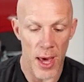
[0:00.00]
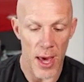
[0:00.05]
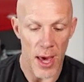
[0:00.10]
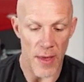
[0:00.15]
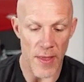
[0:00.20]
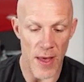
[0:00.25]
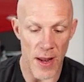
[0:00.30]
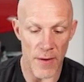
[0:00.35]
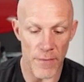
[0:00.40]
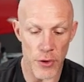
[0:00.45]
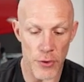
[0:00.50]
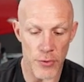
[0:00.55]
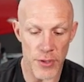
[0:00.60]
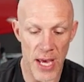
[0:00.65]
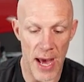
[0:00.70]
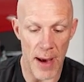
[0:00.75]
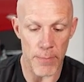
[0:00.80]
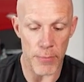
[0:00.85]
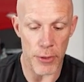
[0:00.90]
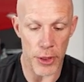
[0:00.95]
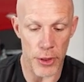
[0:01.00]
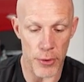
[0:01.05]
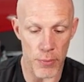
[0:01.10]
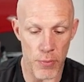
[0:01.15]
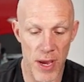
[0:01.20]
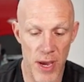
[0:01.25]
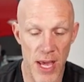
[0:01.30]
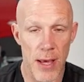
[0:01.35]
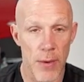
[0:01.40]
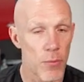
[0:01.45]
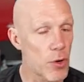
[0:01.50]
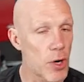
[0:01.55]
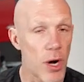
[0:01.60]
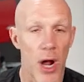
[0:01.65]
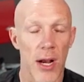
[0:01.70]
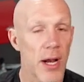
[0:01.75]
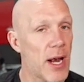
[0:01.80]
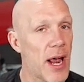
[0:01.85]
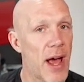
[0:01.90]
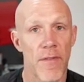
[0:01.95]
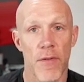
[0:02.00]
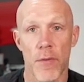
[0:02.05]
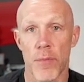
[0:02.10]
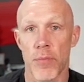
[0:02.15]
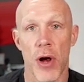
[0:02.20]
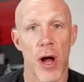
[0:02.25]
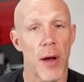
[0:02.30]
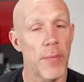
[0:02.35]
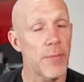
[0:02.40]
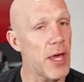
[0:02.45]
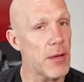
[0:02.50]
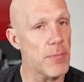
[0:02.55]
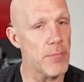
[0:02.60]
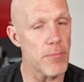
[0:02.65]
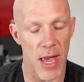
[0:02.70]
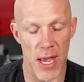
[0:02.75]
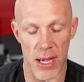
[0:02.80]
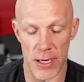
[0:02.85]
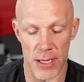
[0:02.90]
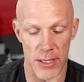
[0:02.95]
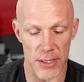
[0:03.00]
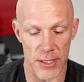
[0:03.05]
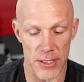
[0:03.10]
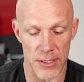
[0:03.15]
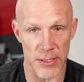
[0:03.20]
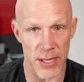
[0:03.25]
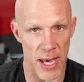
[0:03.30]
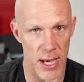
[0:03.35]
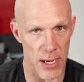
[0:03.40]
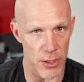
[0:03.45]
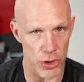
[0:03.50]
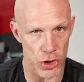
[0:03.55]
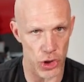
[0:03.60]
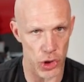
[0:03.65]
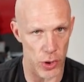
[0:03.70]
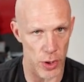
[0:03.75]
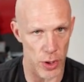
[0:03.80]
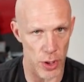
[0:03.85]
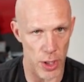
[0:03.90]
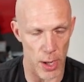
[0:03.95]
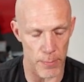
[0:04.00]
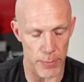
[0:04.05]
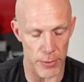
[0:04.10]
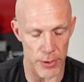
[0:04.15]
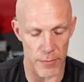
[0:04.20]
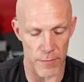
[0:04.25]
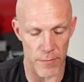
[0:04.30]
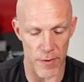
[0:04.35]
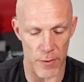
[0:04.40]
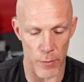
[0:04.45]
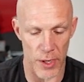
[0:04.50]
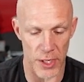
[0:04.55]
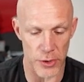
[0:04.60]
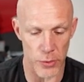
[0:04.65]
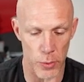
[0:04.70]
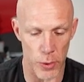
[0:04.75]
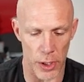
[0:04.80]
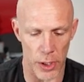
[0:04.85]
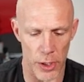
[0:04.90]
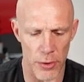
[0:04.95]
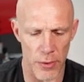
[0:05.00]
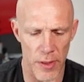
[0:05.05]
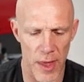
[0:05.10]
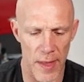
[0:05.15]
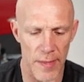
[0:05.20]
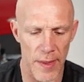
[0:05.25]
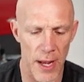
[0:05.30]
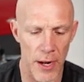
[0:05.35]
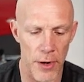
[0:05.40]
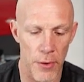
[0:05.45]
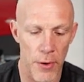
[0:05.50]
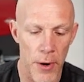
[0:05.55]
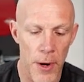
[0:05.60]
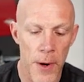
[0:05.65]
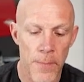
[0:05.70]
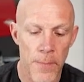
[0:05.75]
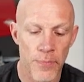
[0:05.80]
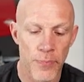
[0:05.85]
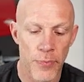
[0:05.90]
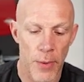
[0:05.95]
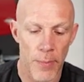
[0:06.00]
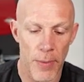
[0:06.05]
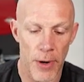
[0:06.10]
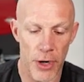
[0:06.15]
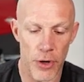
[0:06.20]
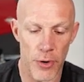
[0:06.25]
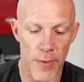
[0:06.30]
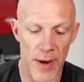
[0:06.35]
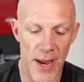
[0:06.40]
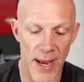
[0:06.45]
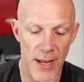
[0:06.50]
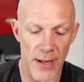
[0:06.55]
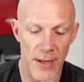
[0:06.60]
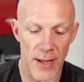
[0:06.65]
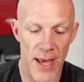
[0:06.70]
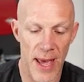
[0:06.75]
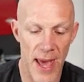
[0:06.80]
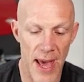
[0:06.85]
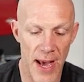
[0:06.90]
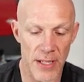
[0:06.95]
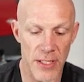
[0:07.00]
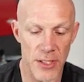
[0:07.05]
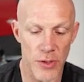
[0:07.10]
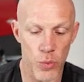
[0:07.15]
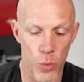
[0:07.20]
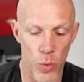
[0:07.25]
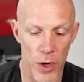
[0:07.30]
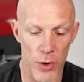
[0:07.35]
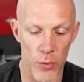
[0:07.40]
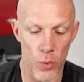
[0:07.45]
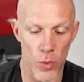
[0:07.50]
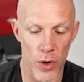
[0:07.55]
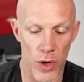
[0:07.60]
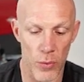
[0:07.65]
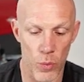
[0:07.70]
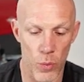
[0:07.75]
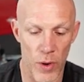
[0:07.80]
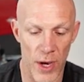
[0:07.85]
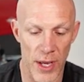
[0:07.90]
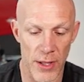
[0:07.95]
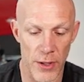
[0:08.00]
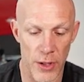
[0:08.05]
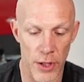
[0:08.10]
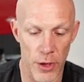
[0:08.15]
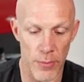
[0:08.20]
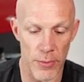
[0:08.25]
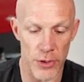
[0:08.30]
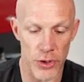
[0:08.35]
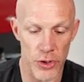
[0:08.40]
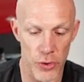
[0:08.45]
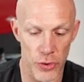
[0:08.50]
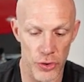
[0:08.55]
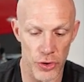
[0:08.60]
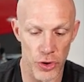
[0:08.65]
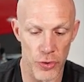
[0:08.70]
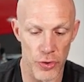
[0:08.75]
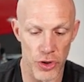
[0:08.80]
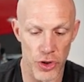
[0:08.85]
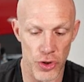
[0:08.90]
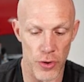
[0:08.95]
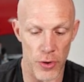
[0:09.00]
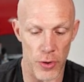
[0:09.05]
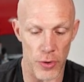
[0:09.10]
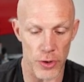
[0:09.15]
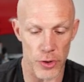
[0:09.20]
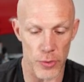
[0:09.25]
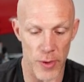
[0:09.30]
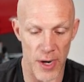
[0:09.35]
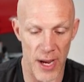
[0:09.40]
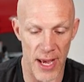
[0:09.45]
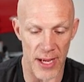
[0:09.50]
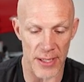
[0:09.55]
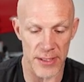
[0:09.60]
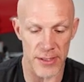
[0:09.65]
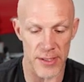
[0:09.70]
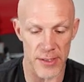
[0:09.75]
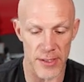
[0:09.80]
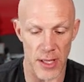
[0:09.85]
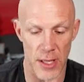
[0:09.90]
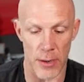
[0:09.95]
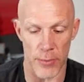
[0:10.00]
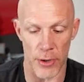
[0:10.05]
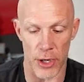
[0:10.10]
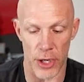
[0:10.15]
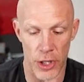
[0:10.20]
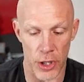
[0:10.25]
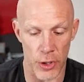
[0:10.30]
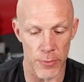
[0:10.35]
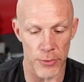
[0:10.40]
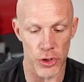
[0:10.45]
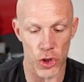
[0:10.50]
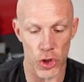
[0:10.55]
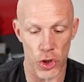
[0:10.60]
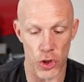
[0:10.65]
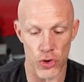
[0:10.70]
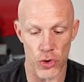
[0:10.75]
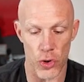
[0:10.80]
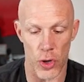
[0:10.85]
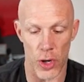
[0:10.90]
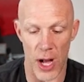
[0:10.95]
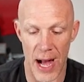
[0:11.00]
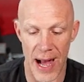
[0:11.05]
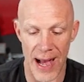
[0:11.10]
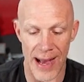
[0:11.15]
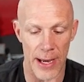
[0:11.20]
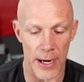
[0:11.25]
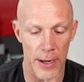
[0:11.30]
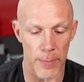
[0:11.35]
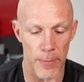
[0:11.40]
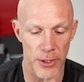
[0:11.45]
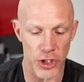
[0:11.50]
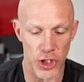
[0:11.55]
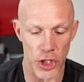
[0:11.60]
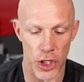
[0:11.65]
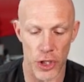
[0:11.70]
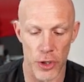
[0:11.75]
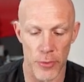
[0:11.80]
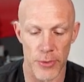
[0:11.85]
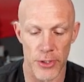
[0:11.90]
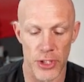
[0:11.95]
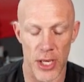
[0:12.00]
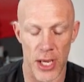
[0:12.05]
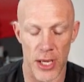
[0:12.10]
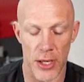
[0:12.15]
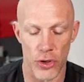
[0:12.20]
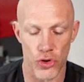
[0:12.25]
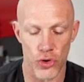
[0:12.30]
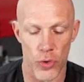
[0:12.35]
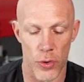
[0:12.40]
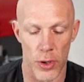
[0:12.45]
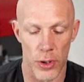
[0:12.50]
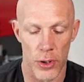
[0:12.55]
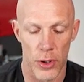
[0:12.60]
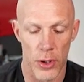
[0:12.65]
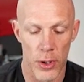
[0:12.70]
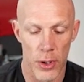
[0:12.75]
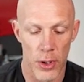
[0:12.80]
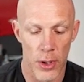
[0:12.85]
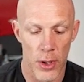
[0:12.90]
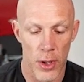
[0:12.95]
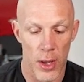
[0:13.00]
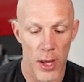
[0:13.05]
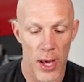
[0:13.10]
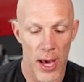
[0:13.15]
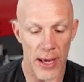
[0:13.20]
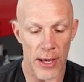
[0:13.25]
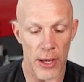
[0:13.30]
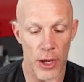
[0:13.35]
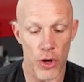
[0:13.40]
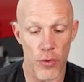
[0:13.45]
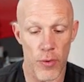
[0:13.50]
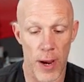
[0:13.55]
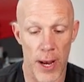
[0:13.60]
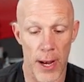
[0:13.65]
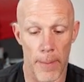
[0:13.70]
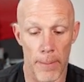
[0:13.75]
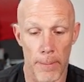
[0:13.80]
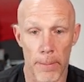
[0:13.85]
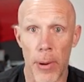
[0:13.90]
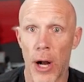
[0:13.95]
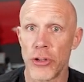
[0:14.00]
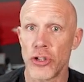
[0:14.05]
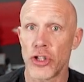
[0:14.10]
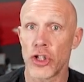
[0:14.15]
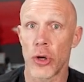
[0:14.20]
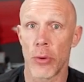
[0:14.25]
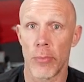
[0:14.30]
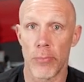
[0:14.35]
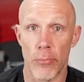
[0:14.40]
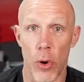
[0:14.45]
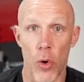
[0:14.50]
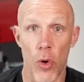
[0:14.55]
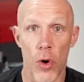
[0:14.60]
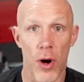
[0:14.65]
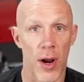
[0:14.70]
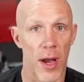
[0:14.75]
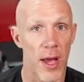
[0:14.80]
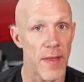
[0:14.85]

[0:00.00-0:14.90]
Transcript: And then if you tap 3, we're not going to have a problem getting mana in this deck. I'll show you a couple of ways we're going to do that later. But create X 1/1 white human soldier creature tokens where X is the number of humans you control. I got a bunch of humans I control. I can create a bunch more.